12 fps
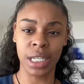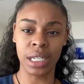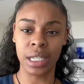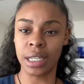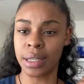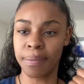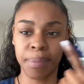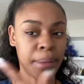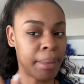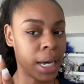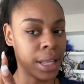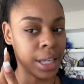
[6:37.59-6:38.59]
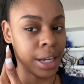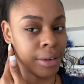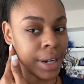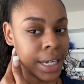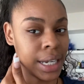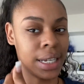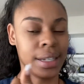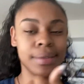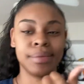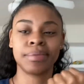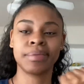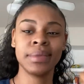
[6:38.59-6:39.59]
and put my other earring
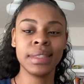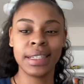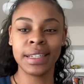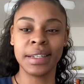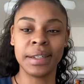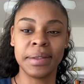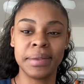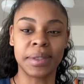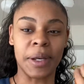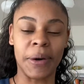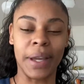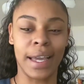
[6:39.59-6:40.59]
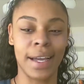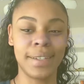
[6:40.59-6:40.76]
in. So yeah.